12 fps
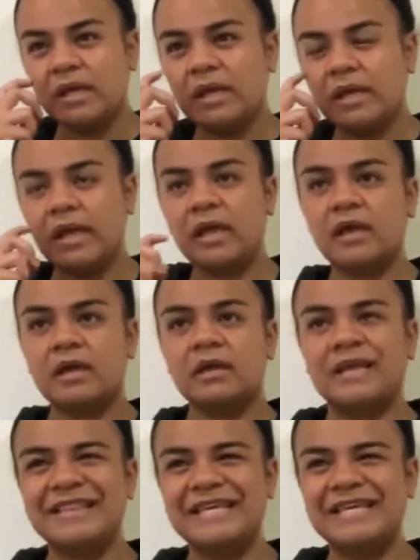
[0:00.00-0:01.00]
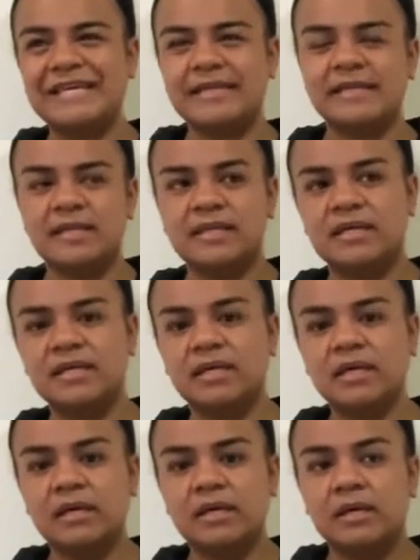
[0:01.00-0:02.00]
And I think
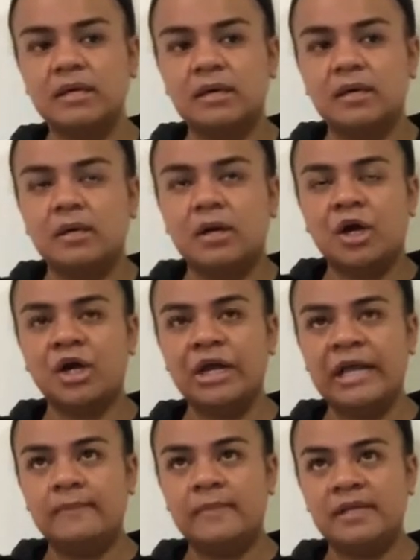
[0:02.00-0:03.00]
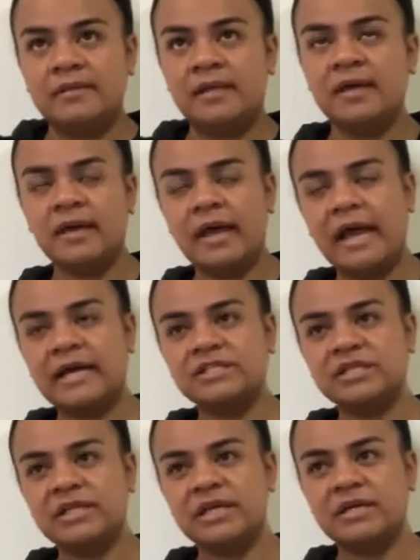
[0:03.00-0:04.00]
her name is
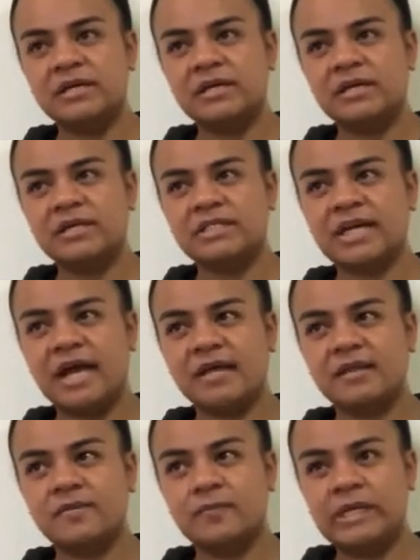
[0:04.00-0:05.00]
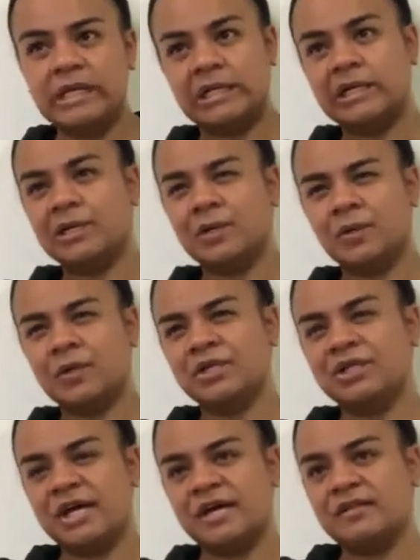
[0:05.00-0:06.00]
Jasmina or
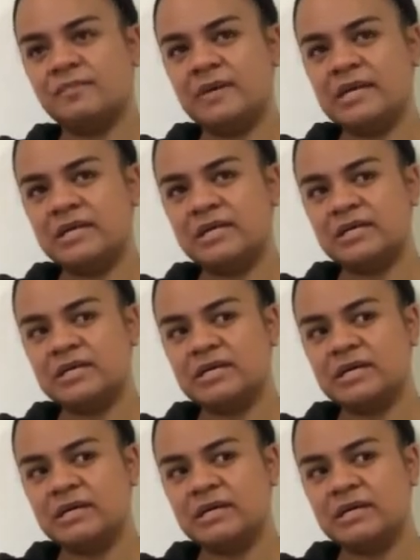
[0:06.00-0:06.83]
Jasmina